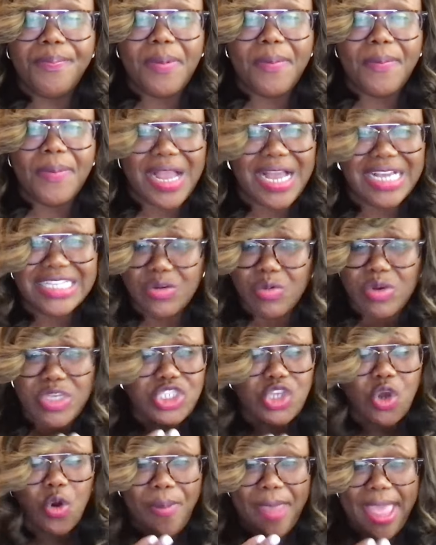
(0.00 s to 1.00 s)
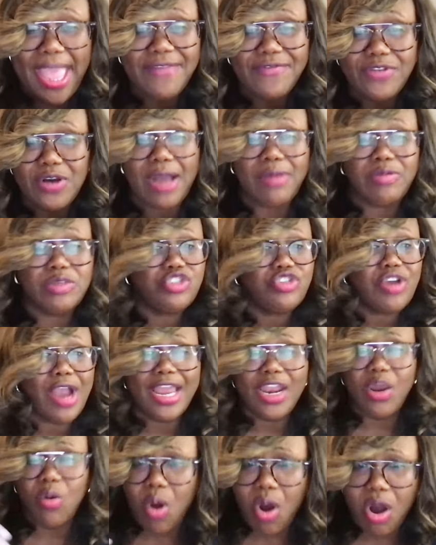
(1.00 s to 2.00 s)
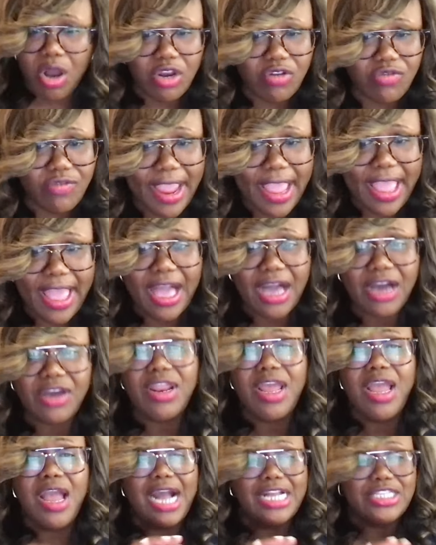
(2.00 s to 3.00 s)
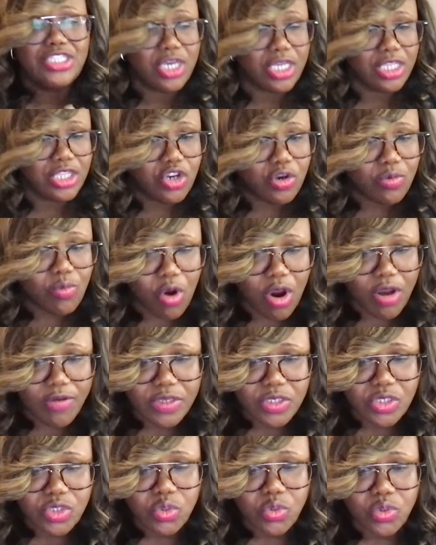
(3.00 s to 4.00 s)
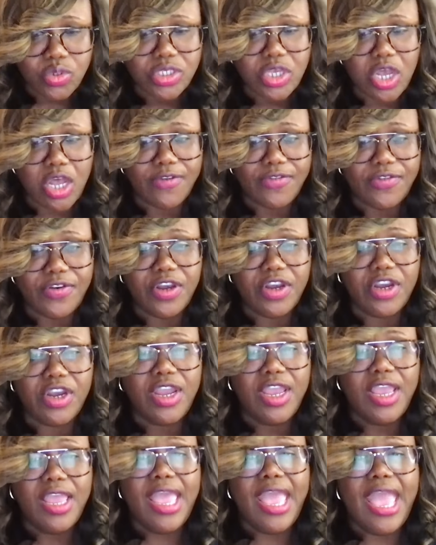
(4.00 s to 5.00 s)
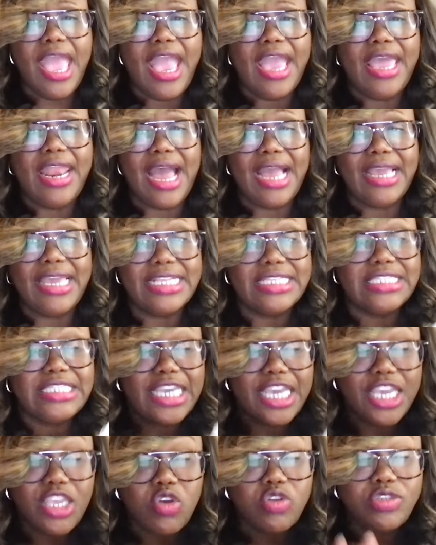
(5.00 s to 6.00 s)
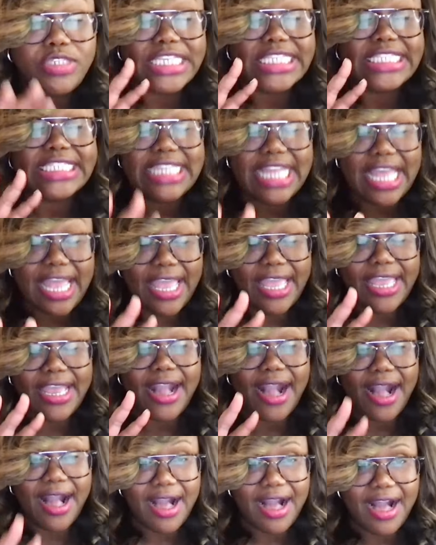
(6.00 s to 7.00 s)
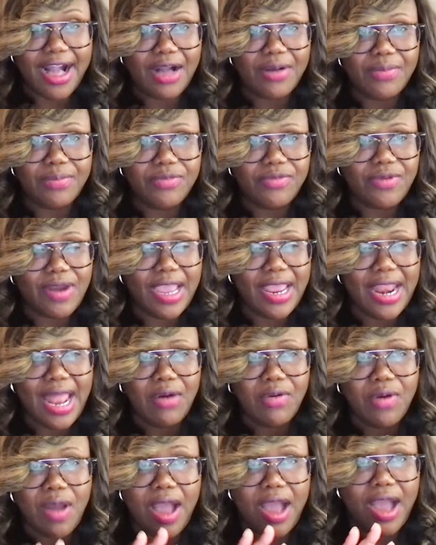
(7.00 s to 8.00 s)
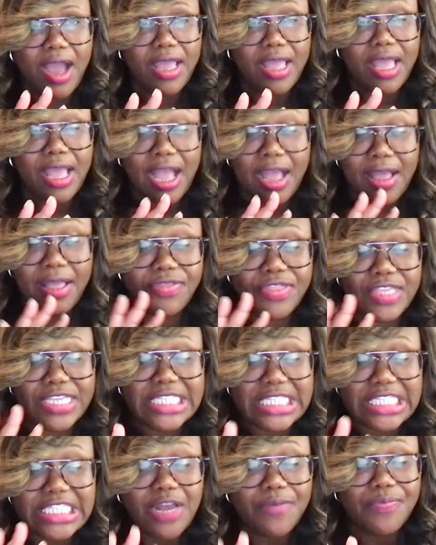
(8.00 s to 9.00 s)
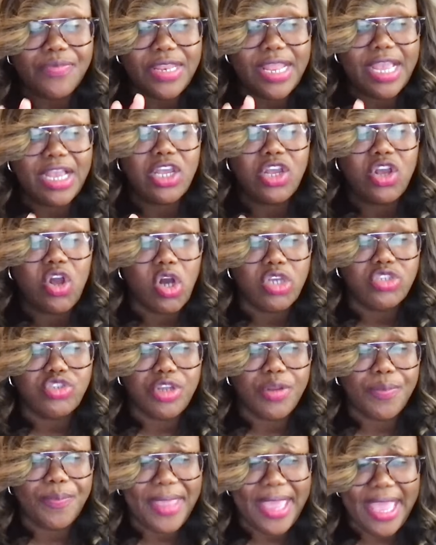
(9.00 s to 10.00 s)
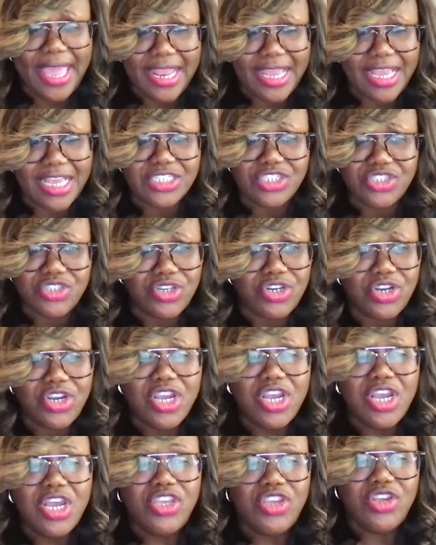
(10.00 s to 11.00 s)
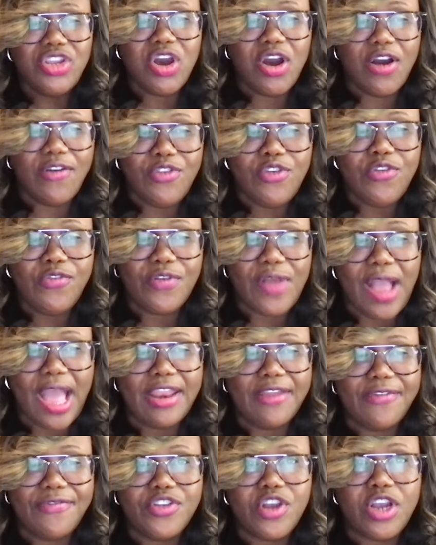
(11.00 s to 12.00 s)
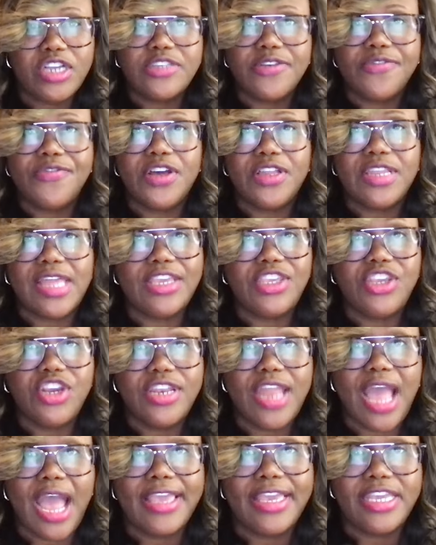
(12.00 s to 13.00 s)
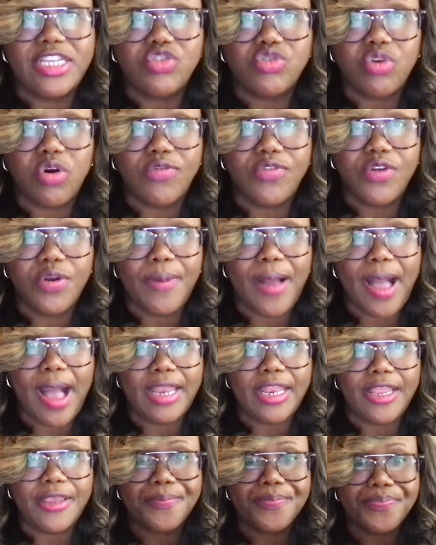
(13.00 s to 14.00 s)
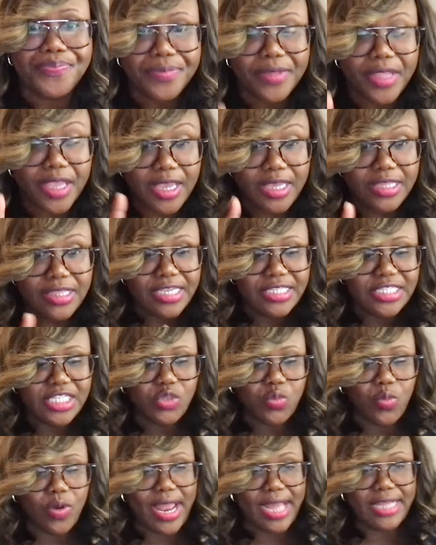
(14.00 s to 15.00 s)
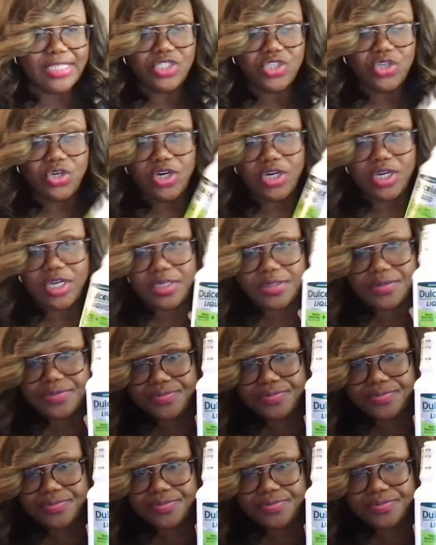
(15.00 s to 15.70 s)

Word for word: because it was so painful, I was trying to walk around. I took a little more of the stool softener and I continued to stay calm, right? I, I, this is something that can cause you to panic because you're, you know, if you kind of start to feel like you're not in control of your body. This is what I took.